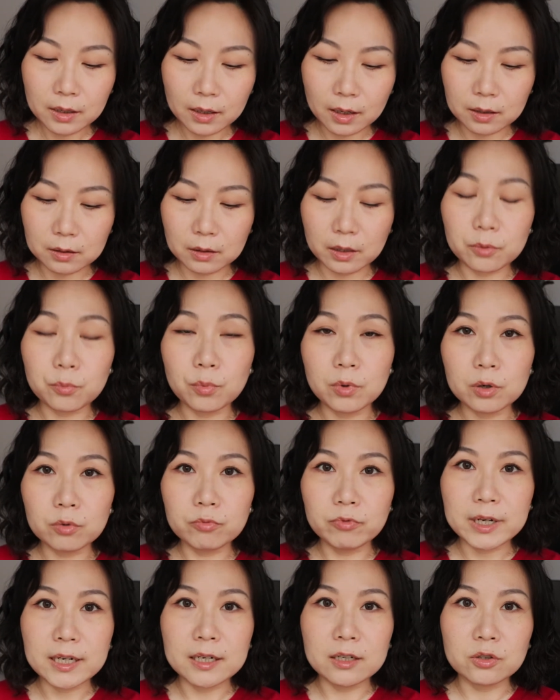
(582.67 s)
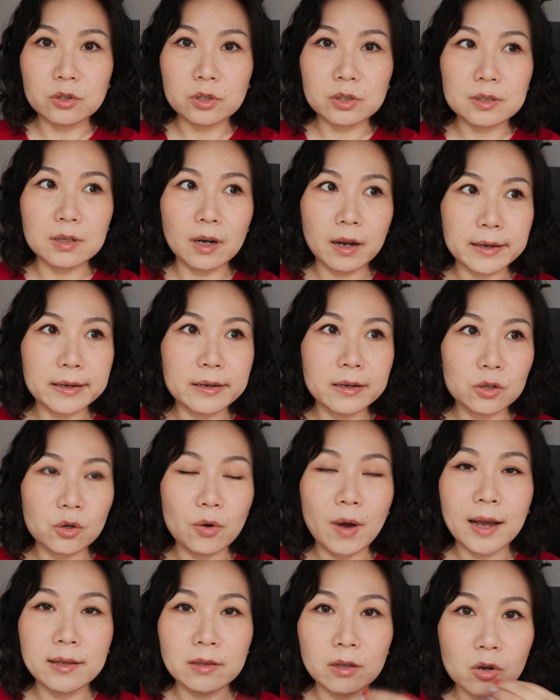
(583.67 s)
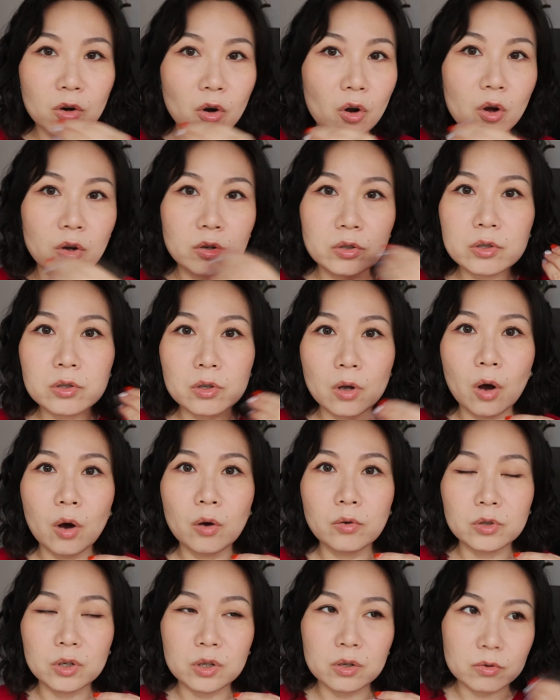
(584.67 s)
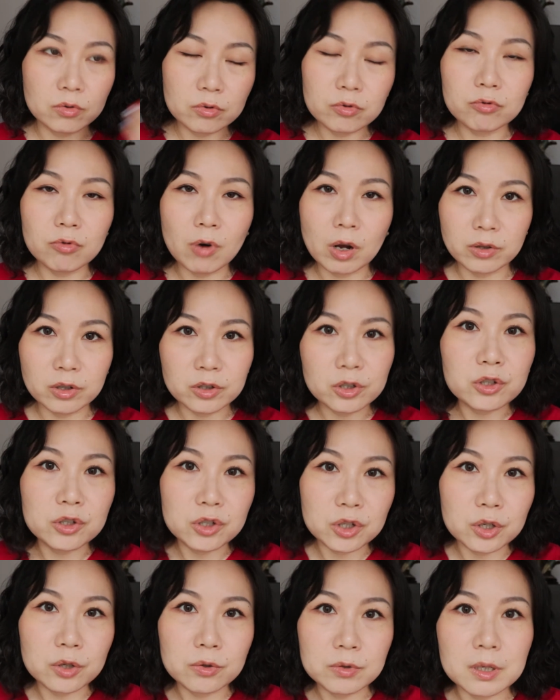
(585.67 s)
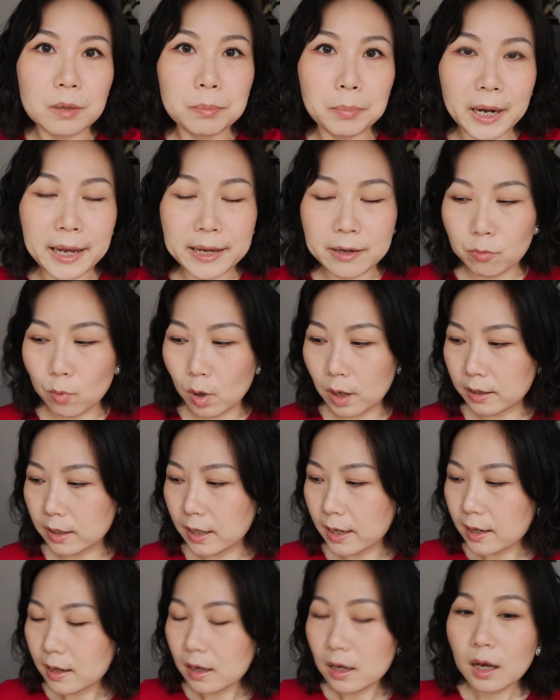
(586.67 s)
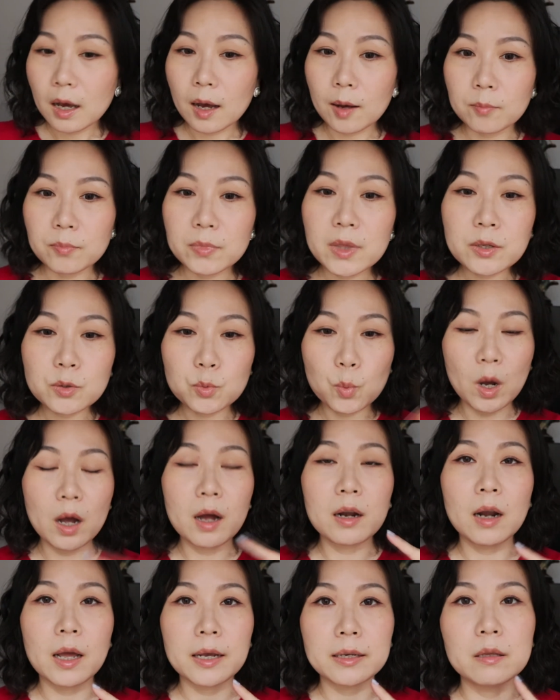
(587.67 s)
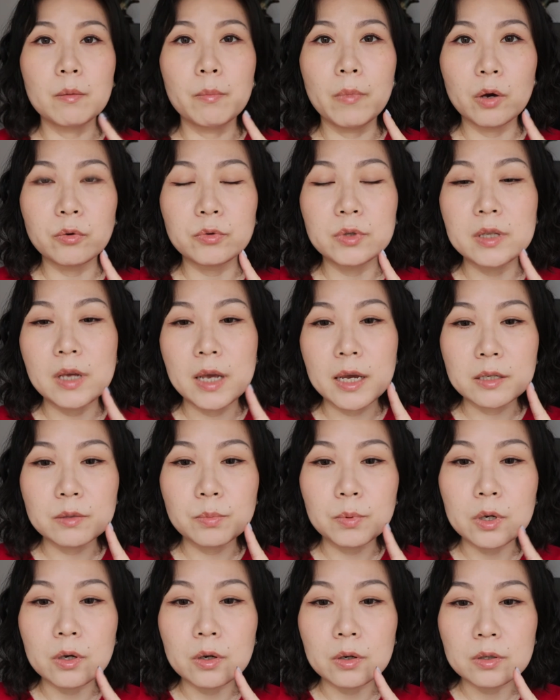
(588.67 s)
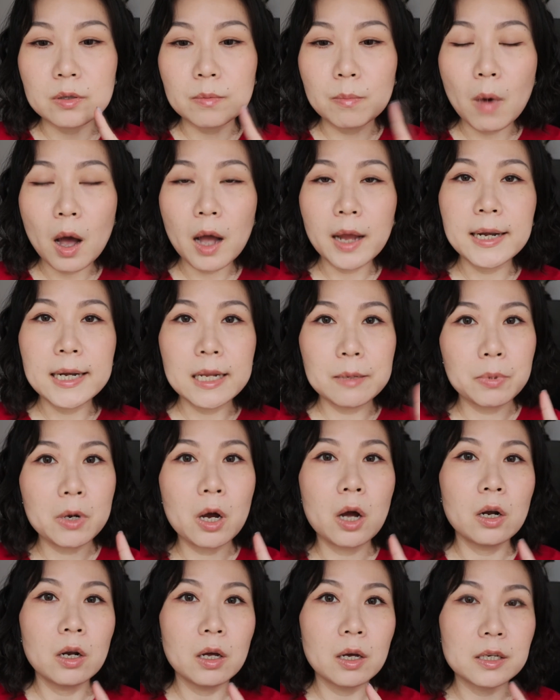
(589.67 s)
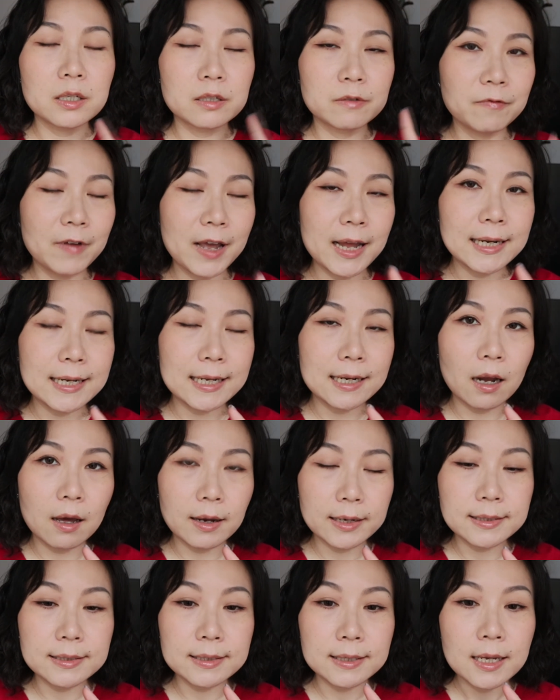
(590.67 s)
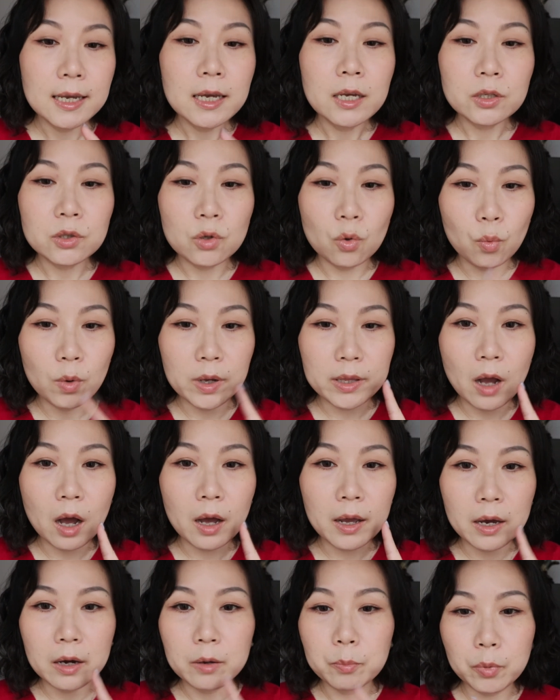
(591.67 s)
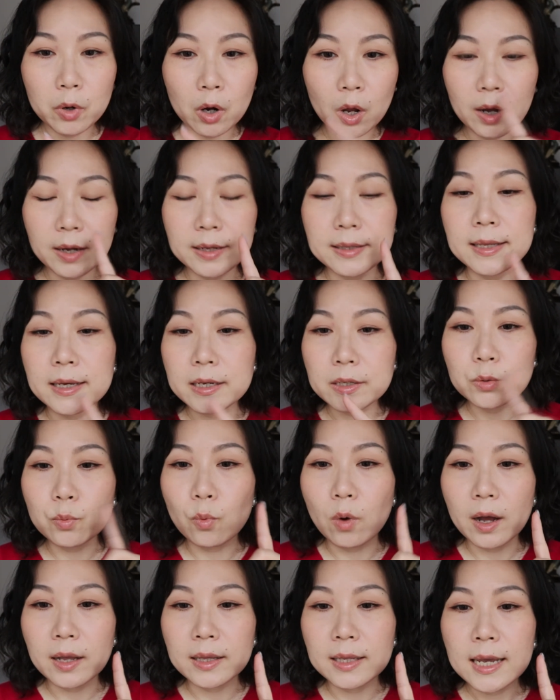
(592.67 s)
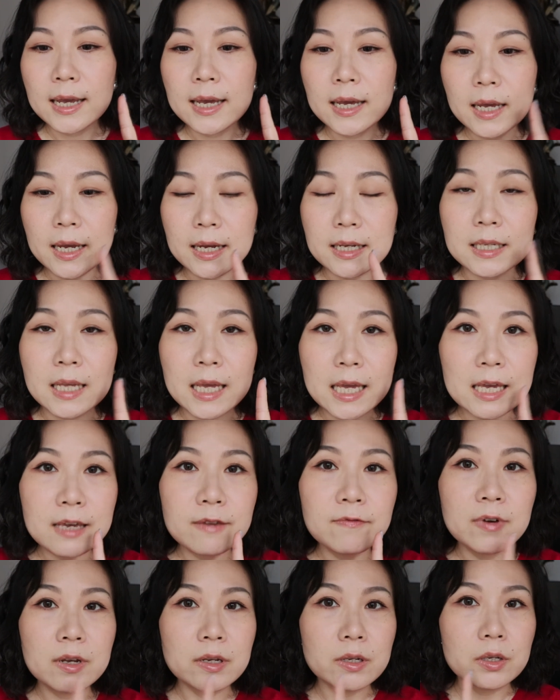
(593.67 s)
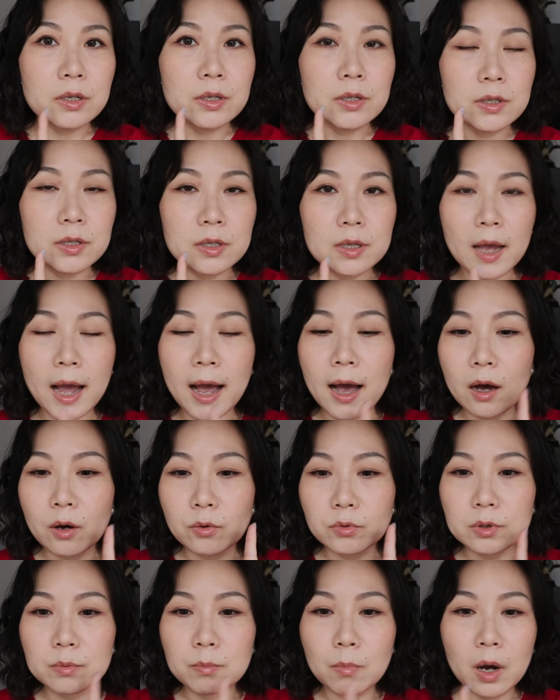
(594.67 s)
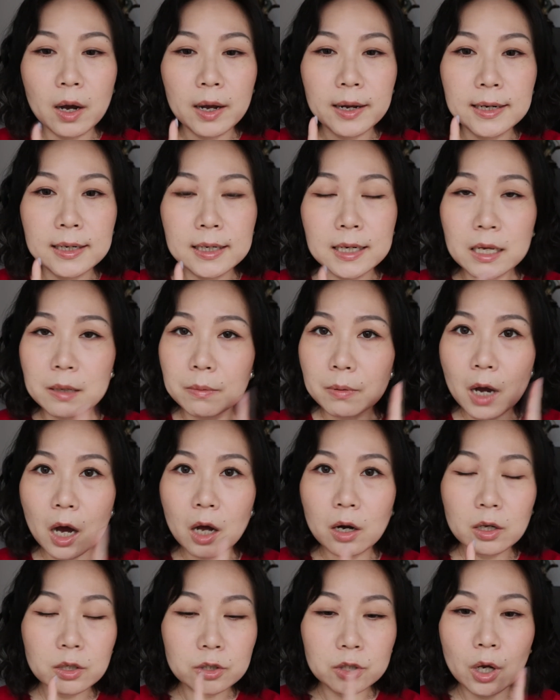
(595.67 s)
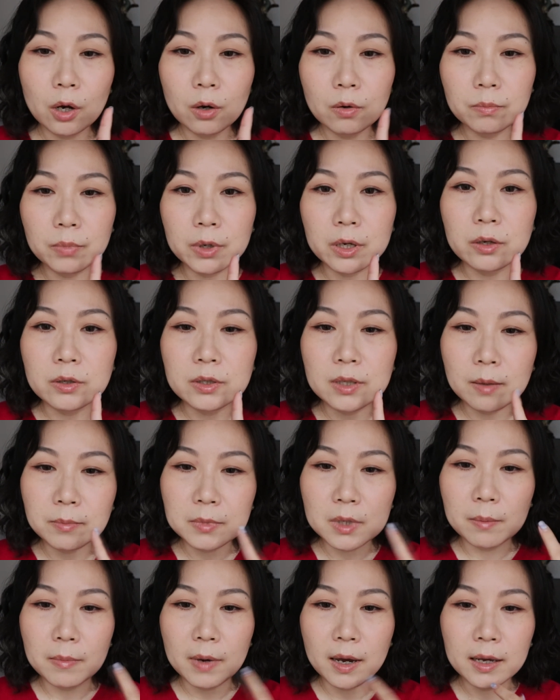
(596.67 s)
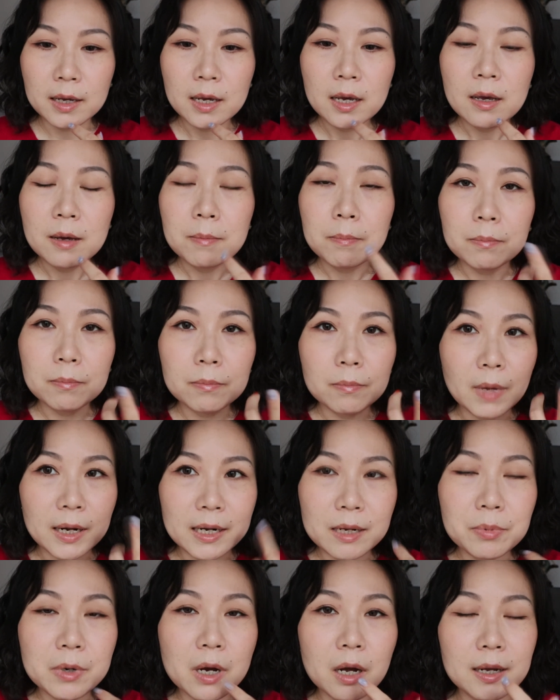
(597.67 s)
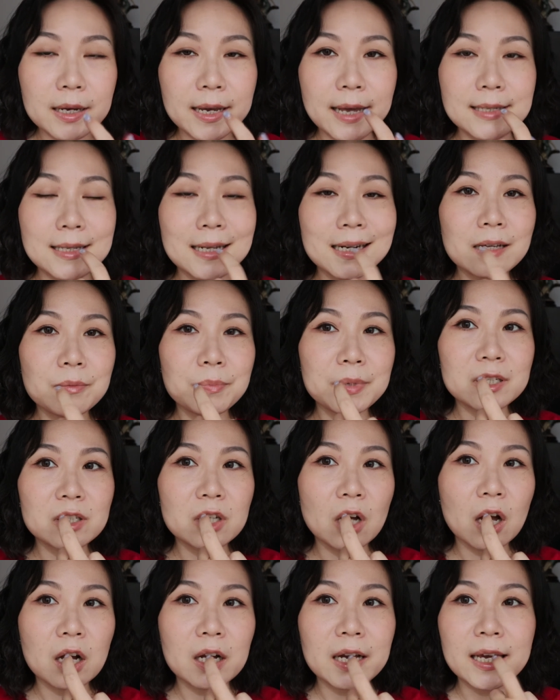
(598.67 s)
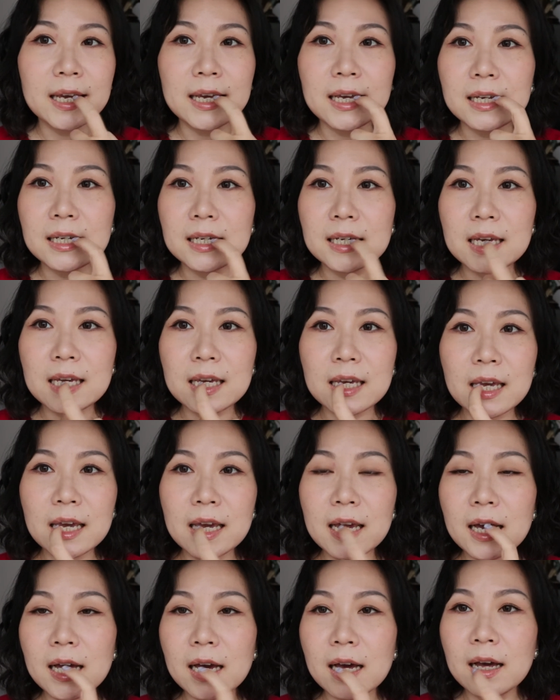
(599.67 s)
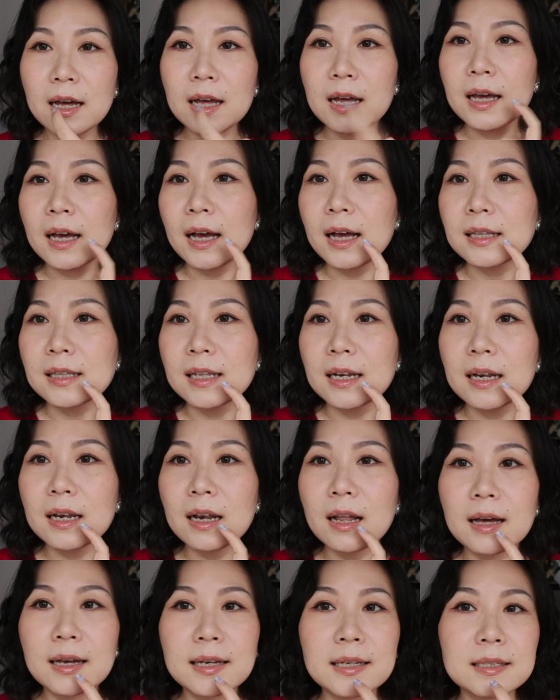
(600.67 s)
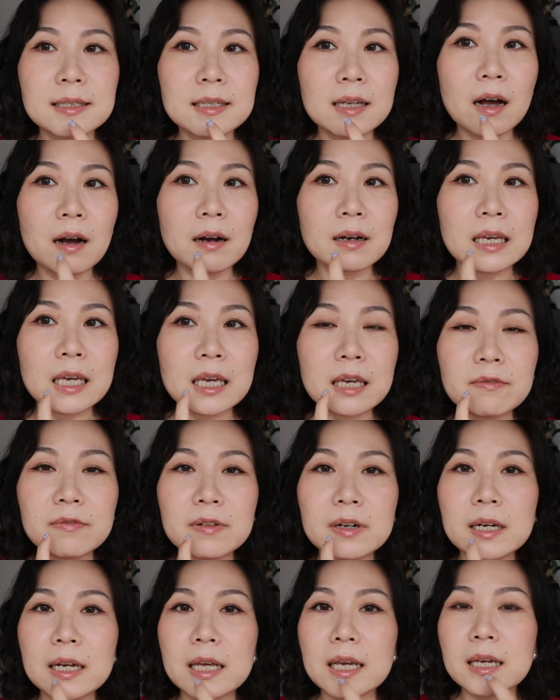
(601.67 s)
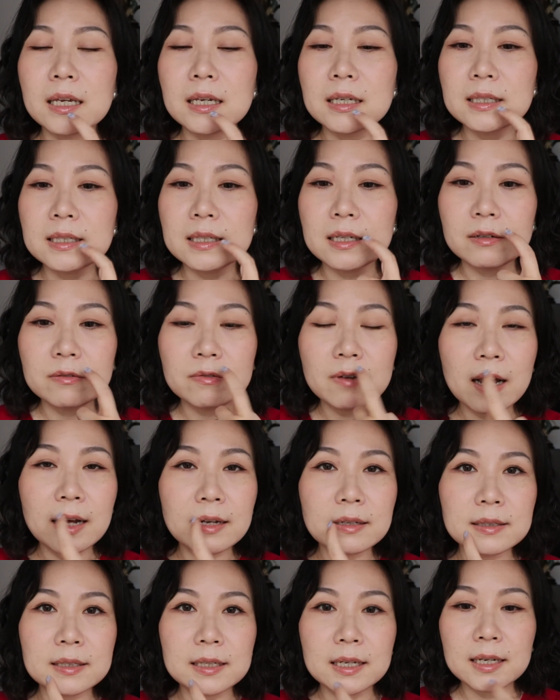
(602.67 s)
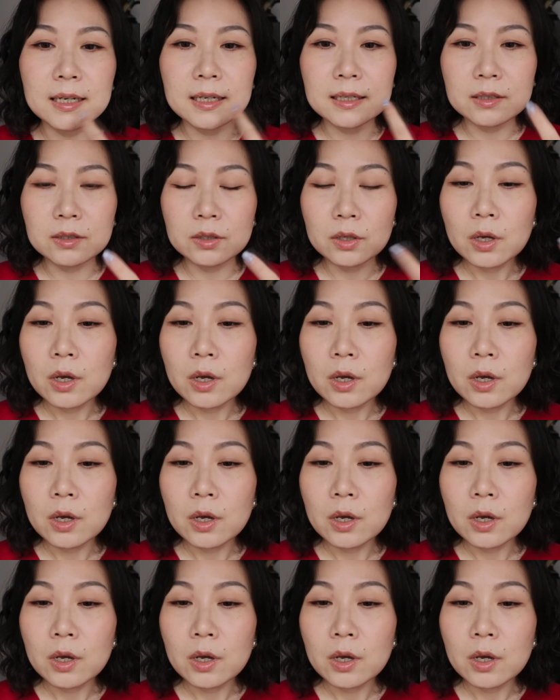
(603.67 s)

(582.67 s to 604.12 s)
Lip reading: And it will really just like you had a gloss on, you rather just use a plain one. This one I like the most is because my lip color is fairly light. So when I apply this one, it evens out my lip color tone, because sometimes I my lip color gets a little bit dark in here and the light unevenly surrounded.